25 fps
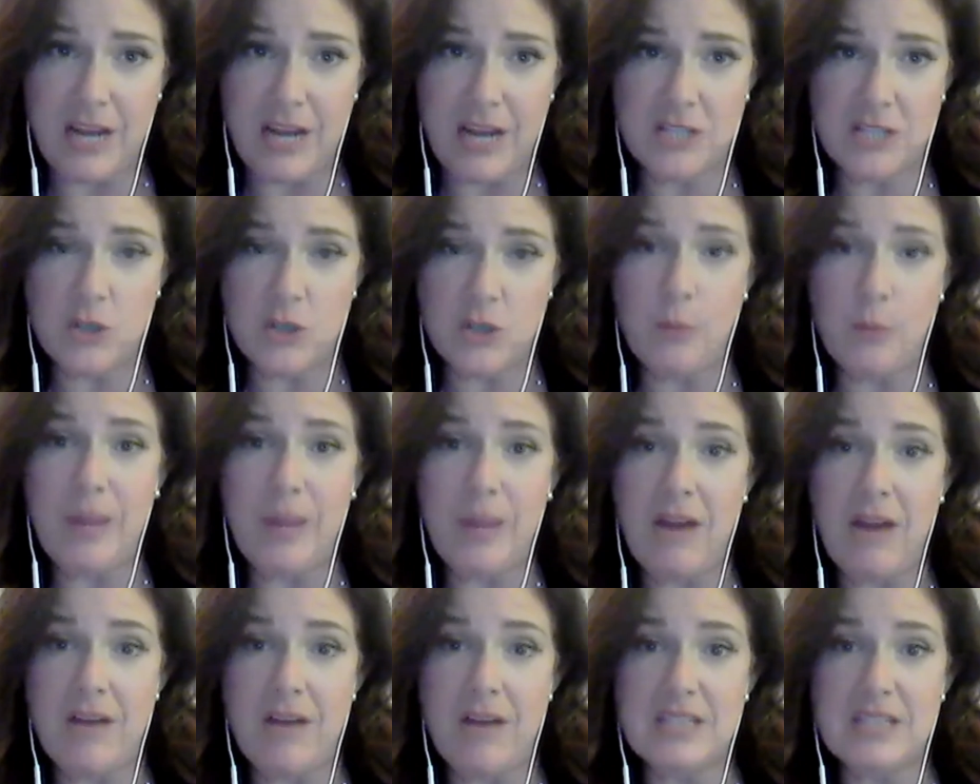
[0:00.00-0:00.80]
And so
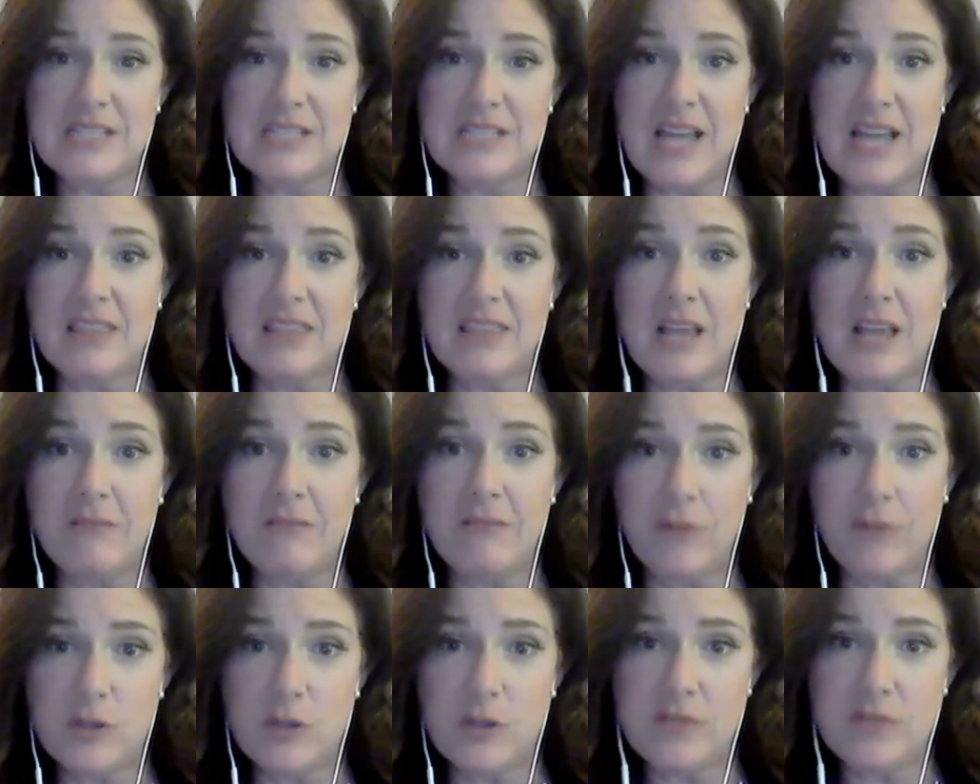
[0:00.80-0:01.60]
parents get
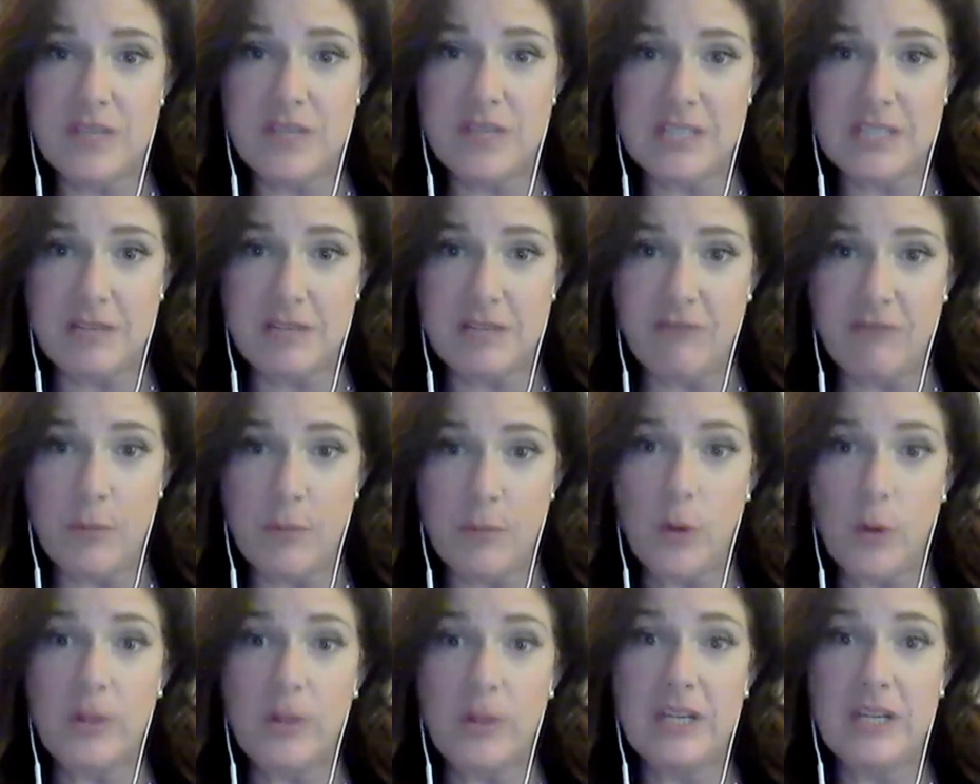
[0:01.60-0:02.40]
that first visit
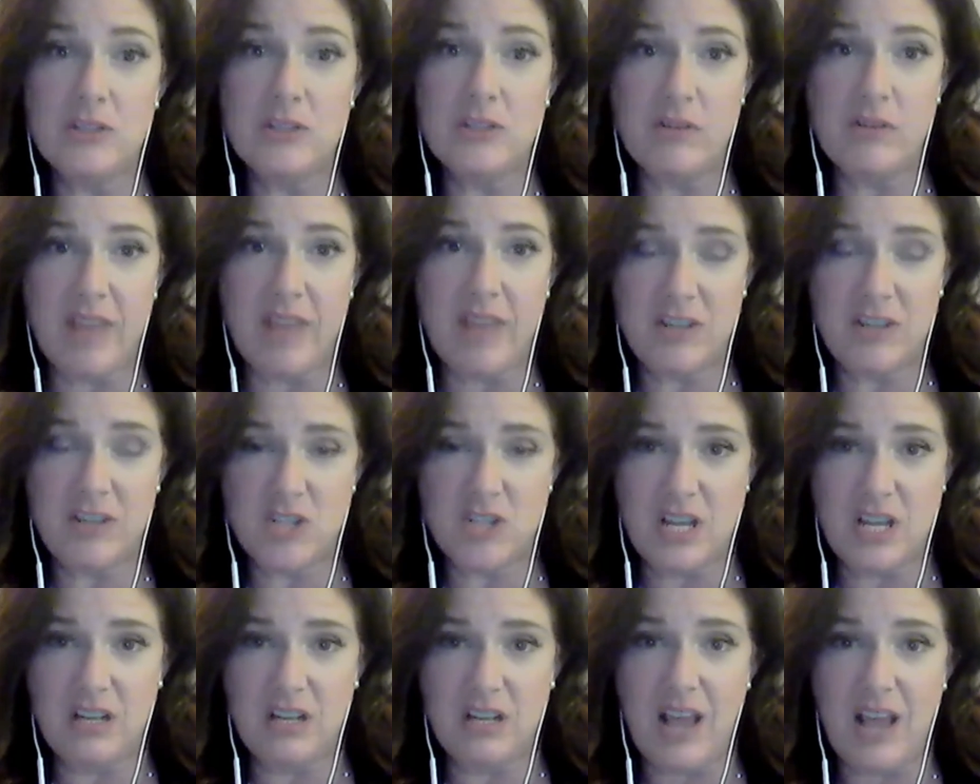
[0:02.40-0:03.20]
from early
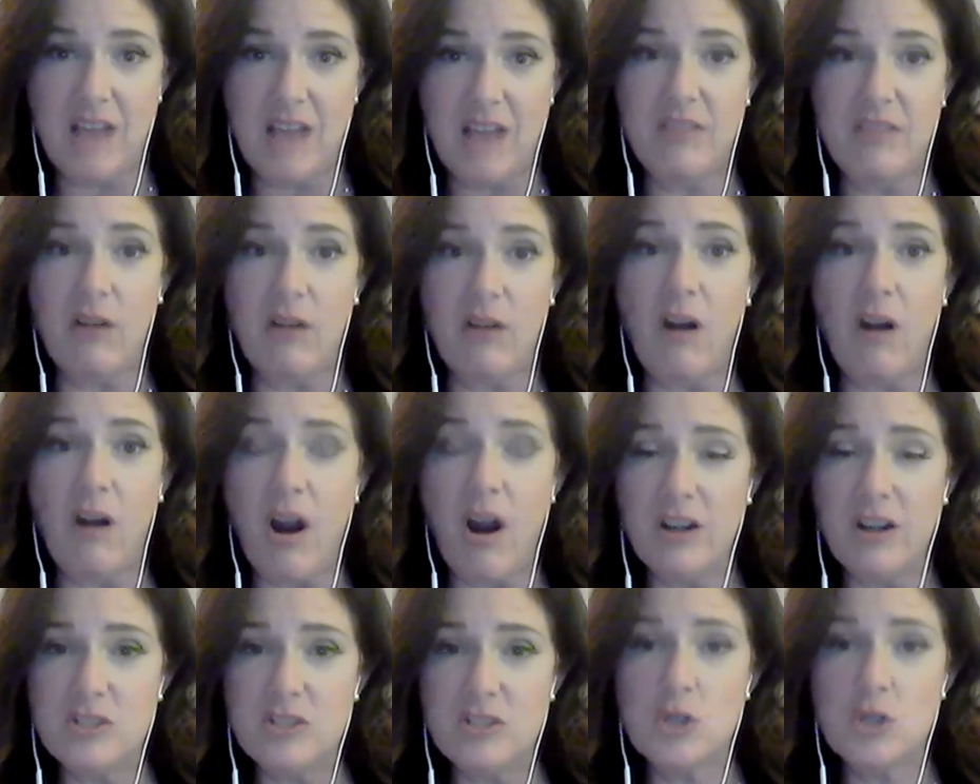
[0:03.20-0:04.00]
intervention, have their
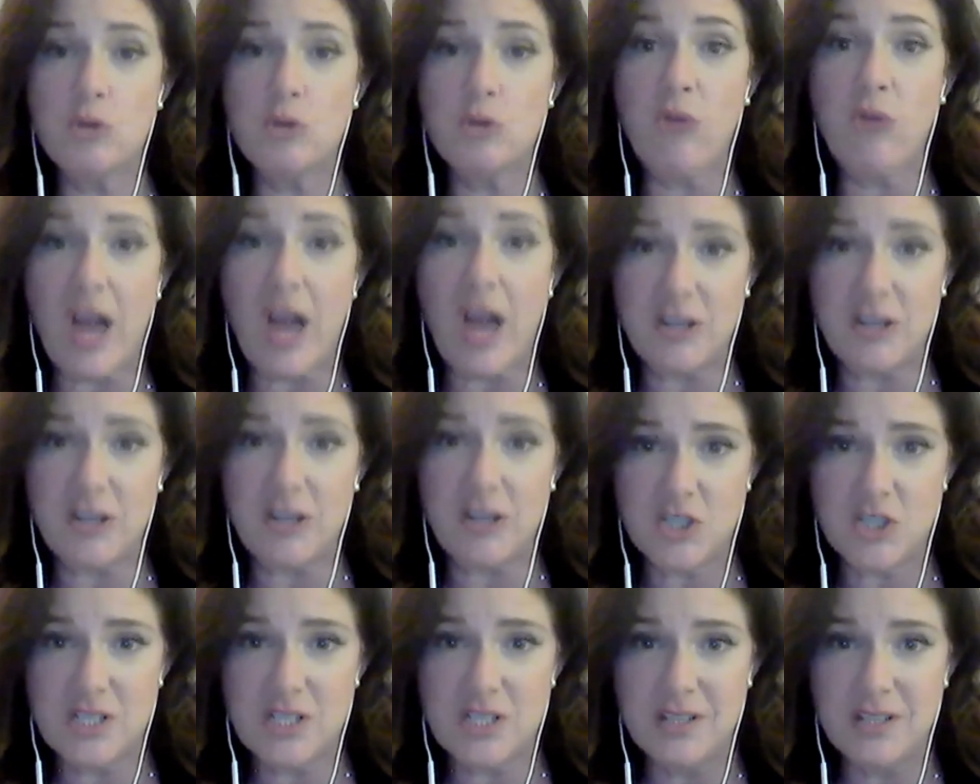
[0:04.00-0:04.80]
hearts
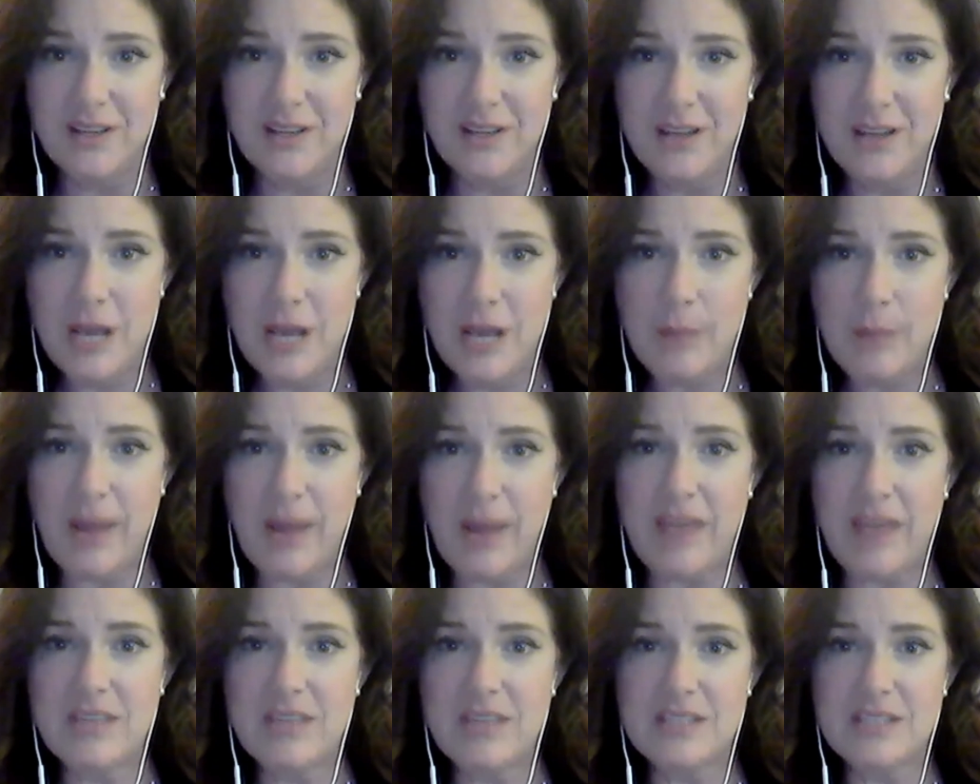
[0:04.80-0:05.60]
crushed
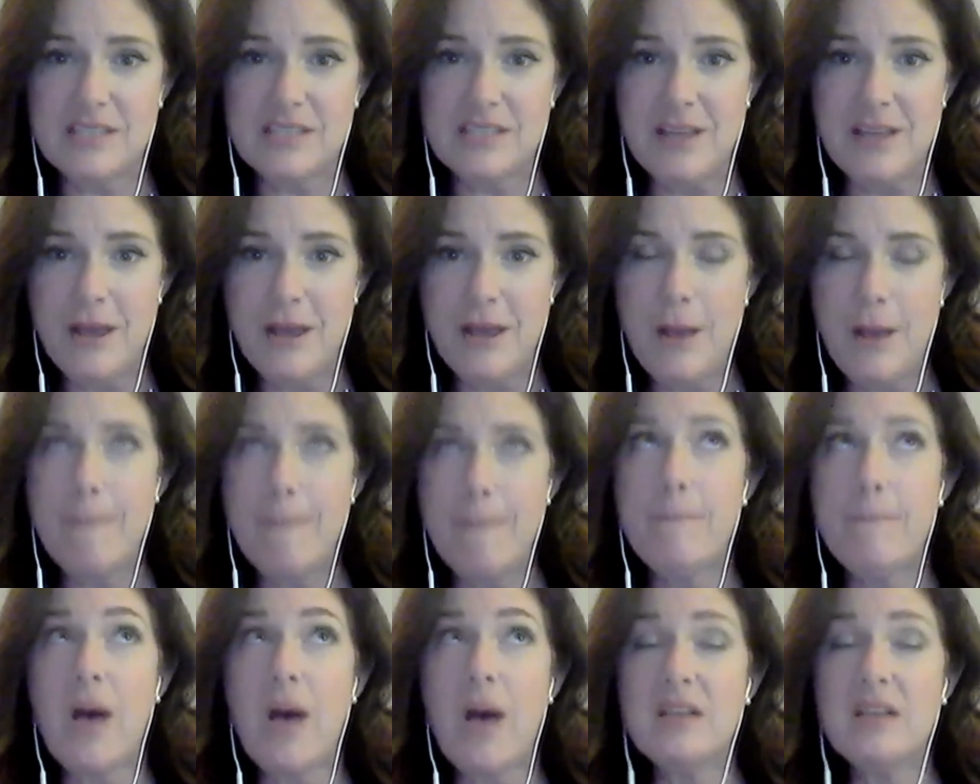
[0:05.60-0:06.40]
by this
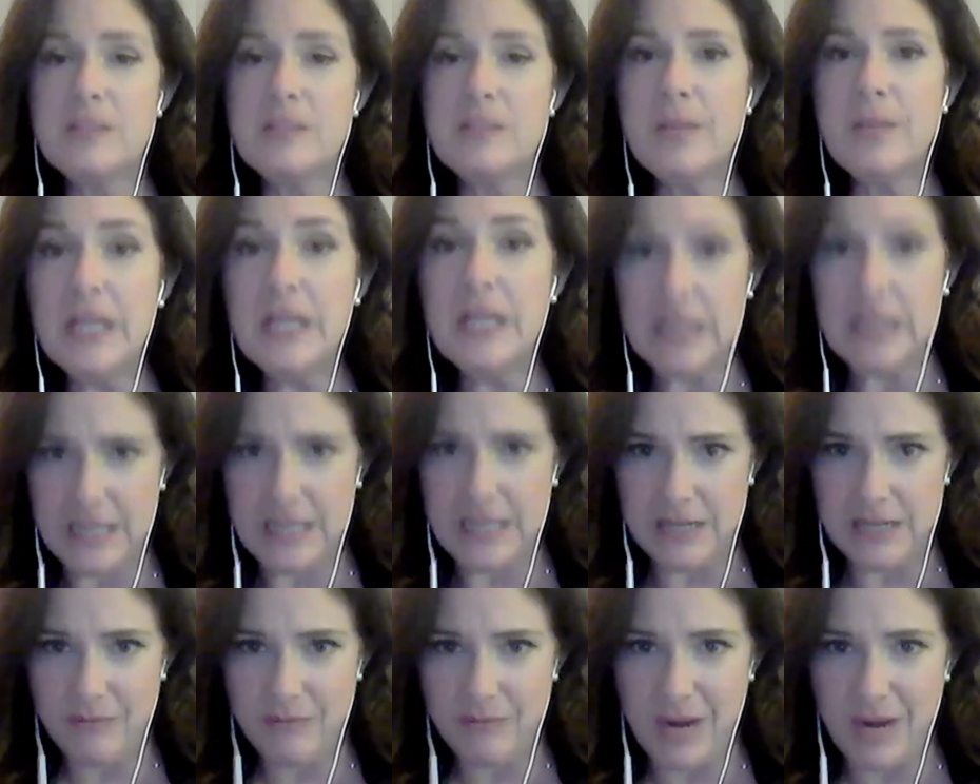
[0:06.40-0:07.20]

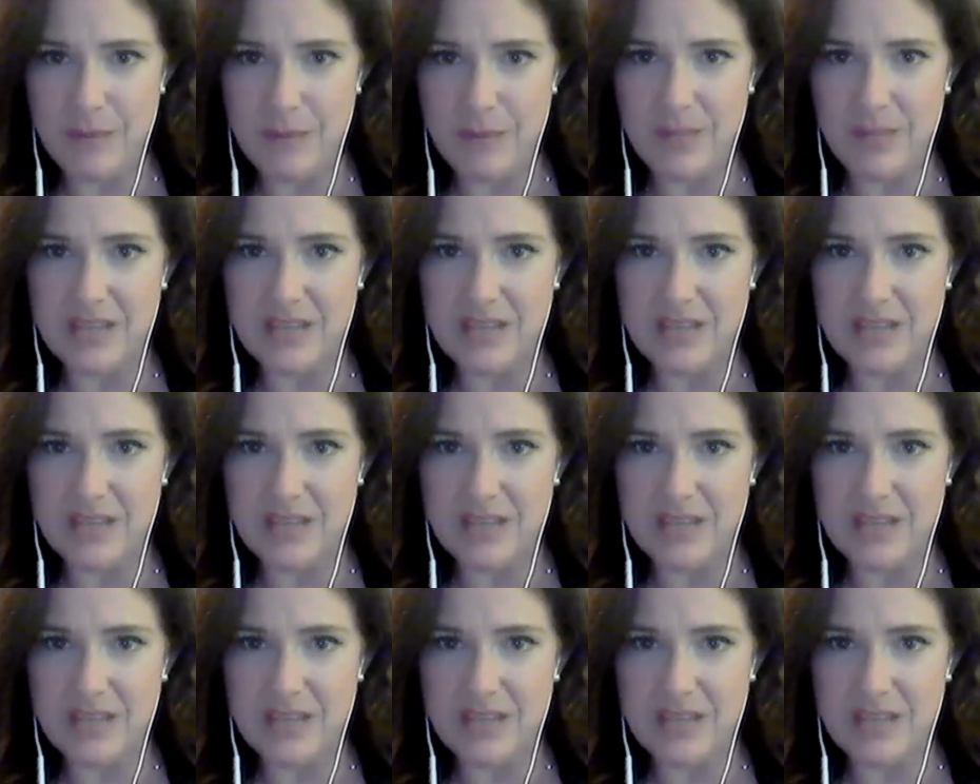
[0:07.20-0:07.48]
possibility, right?